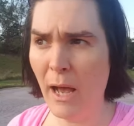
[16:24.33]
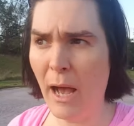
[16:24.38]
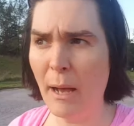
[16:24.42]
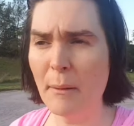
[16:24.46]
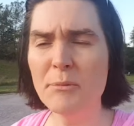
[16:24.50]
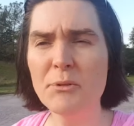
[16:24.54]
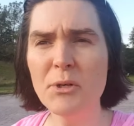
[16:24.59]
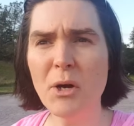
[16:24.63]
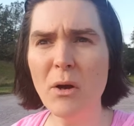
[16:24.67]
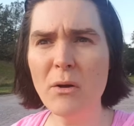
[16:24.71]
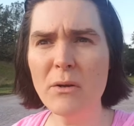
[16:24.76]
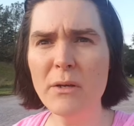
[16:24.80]

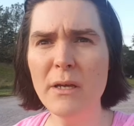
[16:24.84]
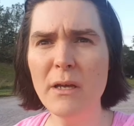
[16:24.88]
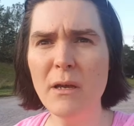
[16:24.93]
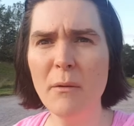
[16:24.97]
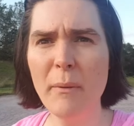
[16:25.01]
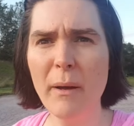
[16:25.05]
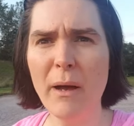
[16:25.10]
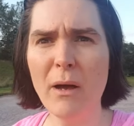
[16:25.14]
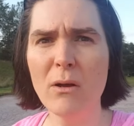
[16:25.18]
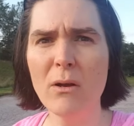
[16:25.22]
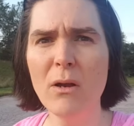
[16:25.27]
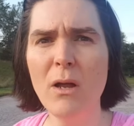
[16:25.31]
I'm talking
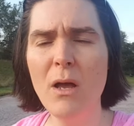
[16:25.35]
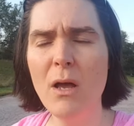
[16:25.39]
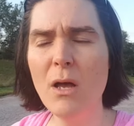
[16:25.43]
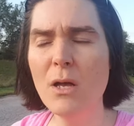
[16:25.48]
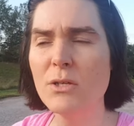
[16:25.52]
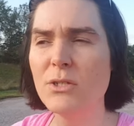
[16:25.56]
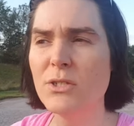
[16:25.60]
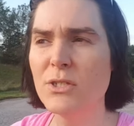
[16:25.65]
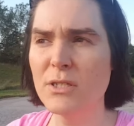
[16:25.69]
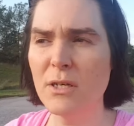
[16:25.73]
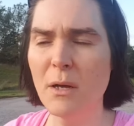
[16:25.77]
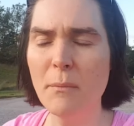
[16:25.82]
about
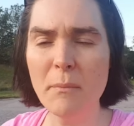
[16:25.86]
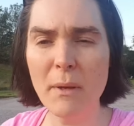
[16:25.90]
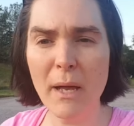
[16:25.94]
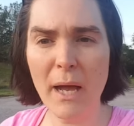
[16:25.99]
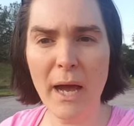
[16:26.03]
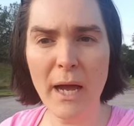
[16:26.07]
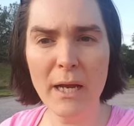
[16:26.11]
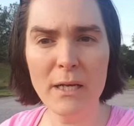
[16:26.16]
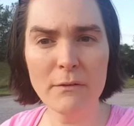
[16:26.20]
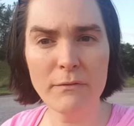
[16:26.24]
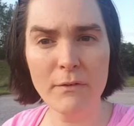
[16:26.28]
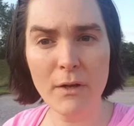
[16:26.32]
some
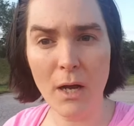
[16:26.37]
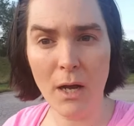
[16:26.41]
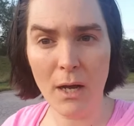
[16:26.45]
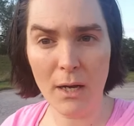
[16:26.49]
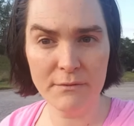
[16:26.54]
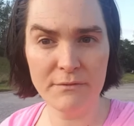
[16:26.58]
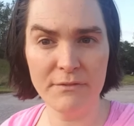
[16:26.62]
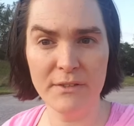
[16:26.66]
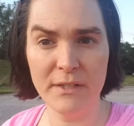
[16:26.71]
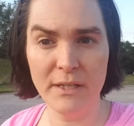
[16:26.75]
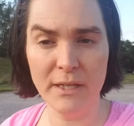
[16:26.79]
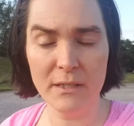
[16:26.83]
kind of
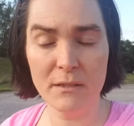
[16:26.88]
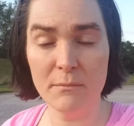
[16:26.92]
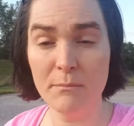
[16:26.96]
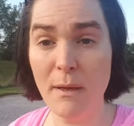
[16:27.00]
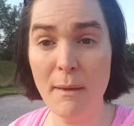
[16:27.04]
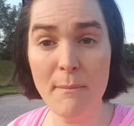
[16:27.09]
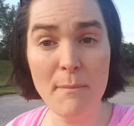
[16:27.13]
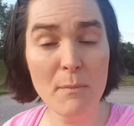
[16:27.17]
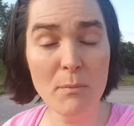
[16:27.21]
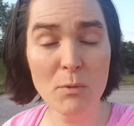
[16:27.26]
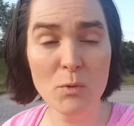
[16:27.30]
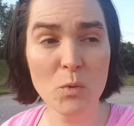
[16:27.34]
conflict,
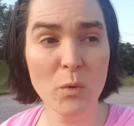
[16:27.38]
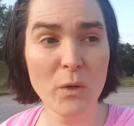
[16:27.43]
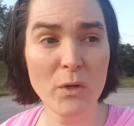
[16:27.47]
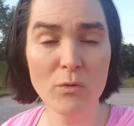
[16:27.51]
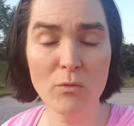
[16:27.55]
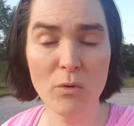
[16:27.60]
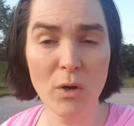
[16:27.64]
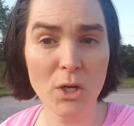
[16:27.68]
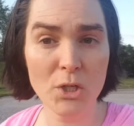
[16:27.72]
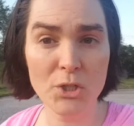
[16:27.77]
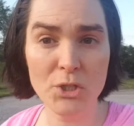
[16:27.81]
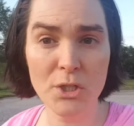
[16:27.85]
maybe between
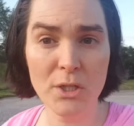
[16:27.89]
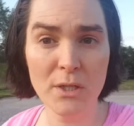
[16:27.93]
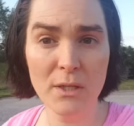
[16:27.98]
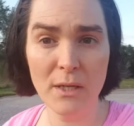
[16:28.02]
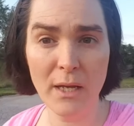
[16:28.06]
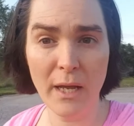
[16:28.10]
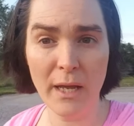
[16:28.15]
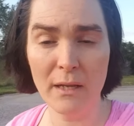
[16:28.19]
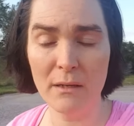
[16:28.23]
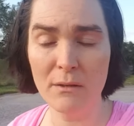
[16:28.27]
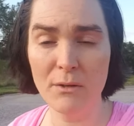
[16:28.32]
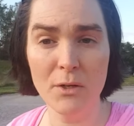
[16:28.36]
Russia
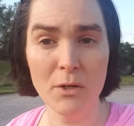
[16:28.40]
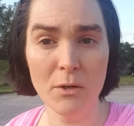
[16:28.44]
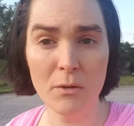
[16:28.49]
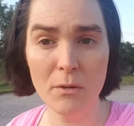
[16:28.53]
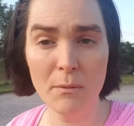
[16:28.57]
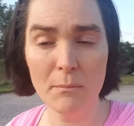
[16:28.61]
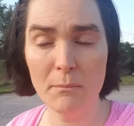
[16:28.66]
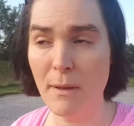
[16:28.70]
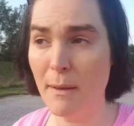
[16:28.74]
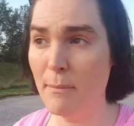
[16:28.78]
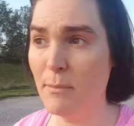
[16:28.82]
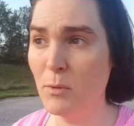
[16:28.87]
and
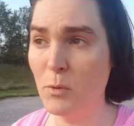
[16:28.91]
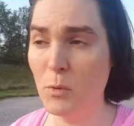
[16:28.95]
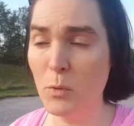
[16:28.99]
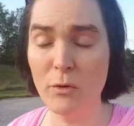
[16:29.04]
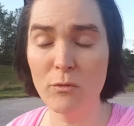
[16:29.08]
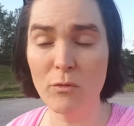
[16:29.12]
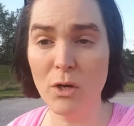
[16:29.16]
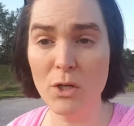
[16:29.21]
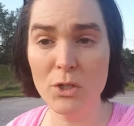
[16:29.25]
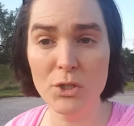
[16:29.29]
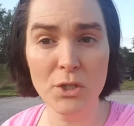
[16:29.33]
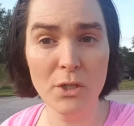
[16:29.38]
Europe, maybe
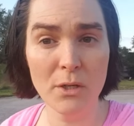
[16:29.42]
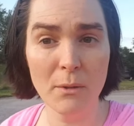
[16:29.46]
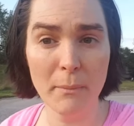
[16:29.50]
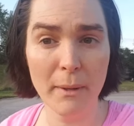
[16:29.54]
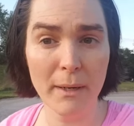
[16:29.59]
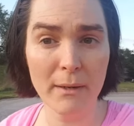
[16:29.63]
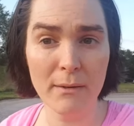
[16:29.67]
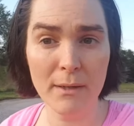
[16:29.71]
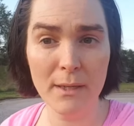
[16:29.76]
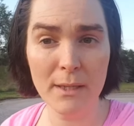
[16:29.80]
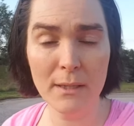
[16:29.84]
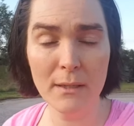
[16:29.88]
between Russia and
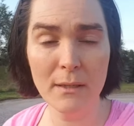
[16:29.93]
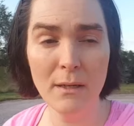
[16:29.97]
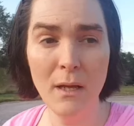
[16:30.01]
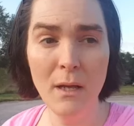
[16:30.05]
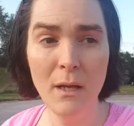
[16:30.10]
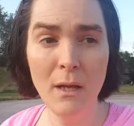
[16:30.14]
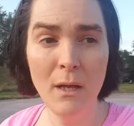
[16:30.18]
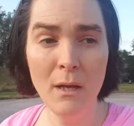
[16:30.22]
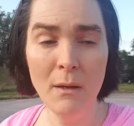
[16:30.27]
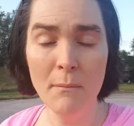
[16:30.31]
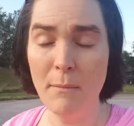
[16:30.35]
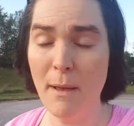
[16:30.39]
America,
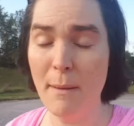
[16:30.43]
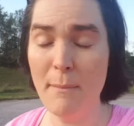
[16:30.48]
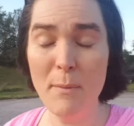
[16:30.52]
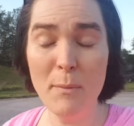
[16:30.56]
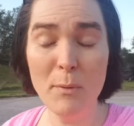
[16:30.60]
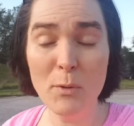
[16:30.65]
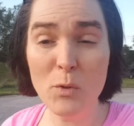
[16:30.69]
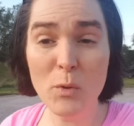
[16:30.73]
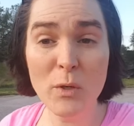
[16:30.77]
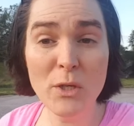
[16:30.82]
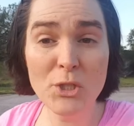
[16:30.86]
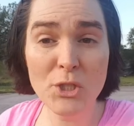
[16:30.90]
maybe
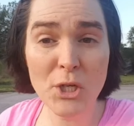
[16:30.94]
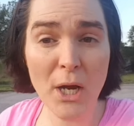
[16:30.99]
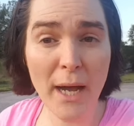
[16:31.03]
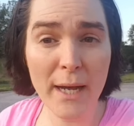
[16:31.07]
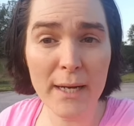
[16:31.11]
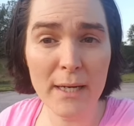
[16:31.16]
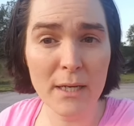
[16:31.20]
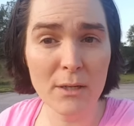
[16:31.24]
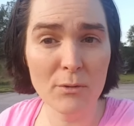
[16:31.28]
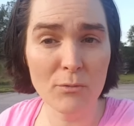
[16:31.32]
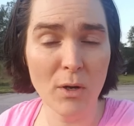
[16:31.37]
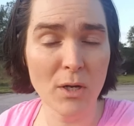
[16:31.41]
between
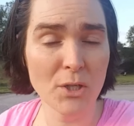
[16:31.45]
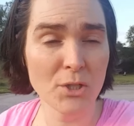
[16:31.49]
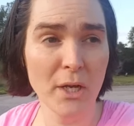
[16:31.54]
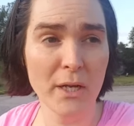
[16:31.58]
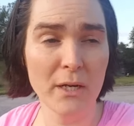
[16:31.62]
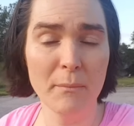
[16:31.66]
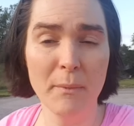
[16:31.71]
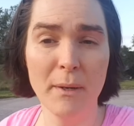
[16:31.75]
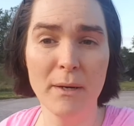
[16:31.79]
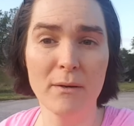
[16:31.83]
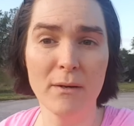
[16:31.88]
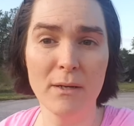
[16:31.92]
China and Russia
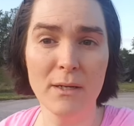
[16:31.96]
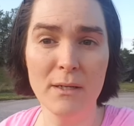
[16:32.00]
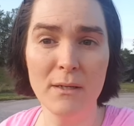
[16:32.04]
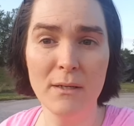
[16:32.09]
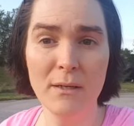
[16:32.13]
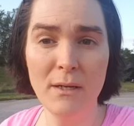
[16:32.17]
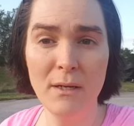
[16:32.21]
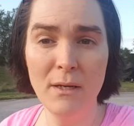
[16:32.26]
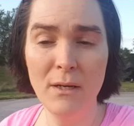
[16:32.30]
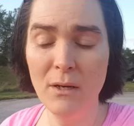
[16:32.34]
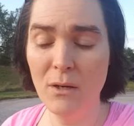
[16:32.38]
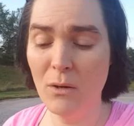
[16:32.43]
and America,
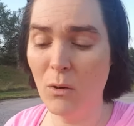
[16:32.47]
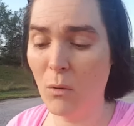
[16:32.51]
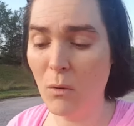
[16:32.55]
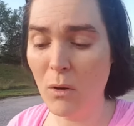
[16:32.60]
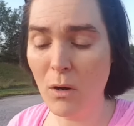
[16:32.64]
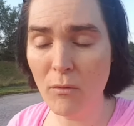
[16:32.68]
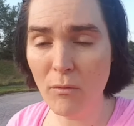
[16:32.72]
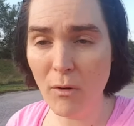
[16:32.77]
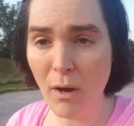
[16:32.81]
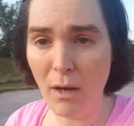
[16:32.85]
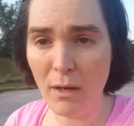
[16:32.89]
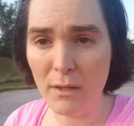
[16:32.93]

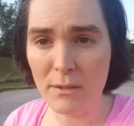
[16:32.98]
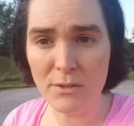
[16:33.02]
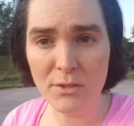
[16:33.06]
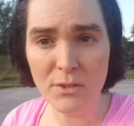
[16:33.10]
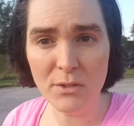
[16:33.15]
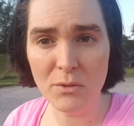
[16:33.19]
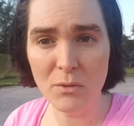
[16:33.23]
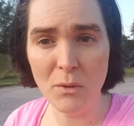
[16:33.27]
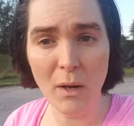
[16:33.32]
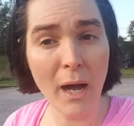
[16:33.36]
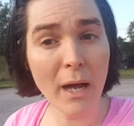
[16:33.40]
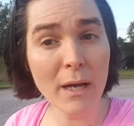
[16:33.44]
or Iran
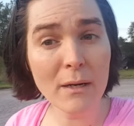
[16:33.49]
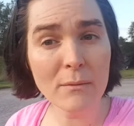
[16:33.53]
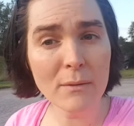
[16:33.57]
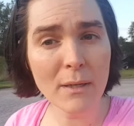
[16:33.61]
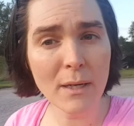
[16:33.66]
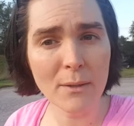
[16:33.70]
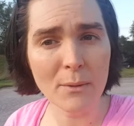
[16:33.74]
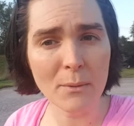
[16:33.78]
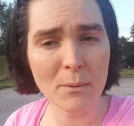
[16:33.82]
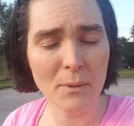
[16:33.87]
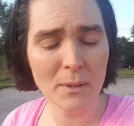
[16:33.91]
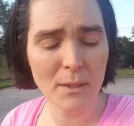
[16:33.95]
too. I don't
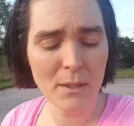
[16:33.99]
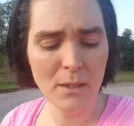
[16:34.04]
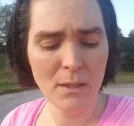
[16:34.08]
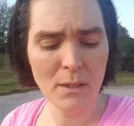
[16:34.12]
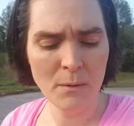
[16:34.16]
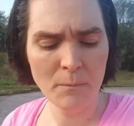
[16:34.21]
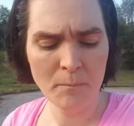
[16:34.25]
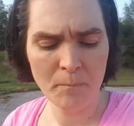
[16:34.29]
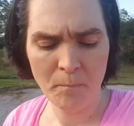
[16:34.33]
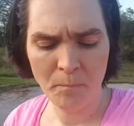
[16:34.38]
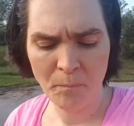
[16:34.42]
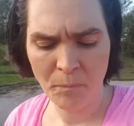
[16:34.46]
know.
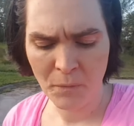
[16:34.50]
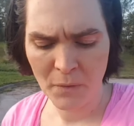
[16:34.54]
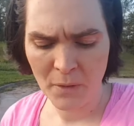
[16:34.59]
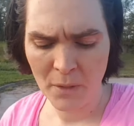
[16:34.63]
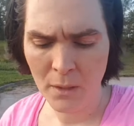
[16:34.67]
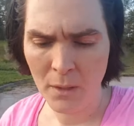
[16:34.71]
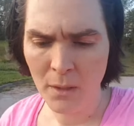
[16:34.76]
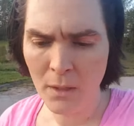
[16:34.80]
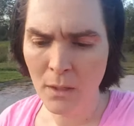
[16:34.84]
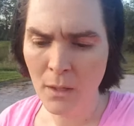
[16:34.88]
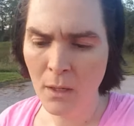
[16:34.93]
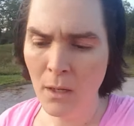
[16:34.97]

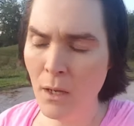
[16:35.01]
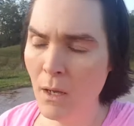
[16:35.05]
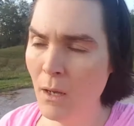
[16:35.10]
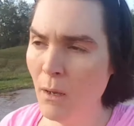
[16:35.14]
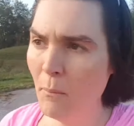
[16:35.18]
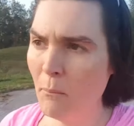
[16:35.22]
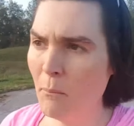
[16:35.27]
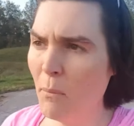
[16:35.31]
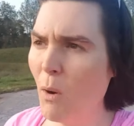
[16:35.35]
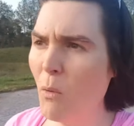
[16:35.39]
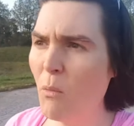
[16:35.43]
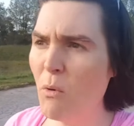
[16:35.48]

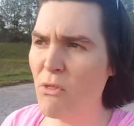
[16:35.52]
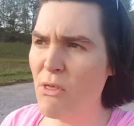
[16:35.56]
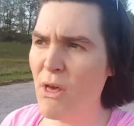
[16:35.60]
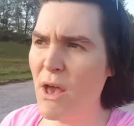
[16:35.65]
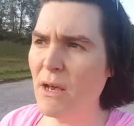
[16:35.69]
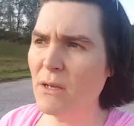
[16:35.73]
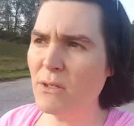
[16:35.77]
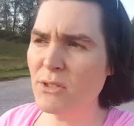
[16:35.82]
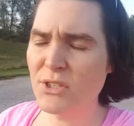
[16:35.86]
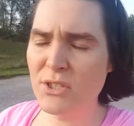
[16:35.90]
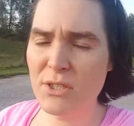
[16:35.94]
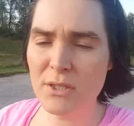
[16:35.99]
But
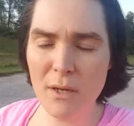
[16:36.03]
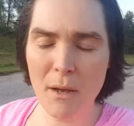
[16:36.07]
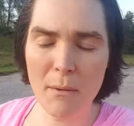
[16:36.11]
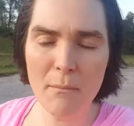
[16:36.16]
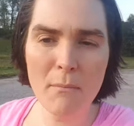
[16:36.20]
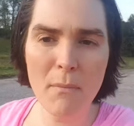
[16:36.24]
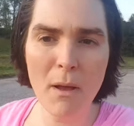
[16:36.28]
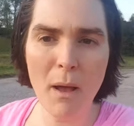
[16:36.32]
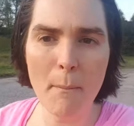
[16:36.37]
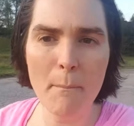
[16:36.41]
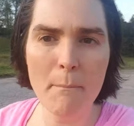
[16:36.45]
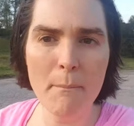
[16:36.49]
without
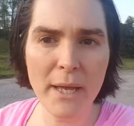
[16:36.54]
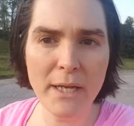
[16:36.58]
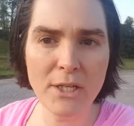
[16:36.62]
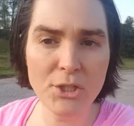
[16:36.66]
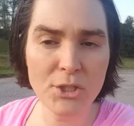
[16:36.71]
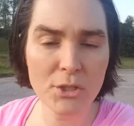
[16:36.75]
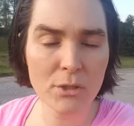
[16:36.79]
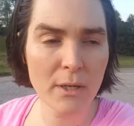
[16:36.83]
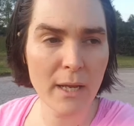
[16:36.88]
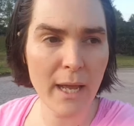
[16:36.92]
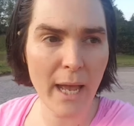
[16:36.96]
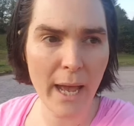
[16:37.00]
some
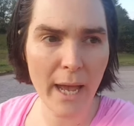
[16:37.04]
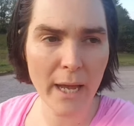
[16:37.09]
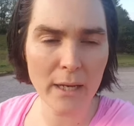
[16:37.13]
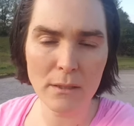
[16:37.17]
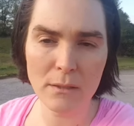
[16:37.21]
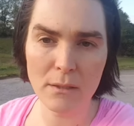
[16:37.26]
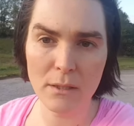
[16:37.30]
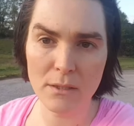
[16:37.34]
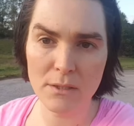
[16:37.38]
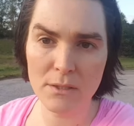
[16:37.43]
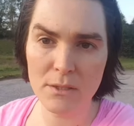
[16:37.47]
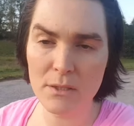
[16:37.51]
major
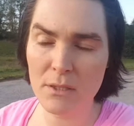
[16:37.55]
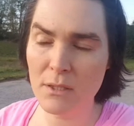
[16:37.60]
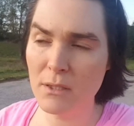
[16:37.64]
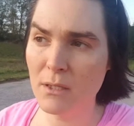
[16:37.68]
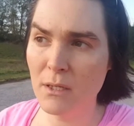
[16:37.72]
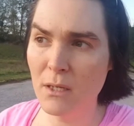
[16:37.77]
catalyst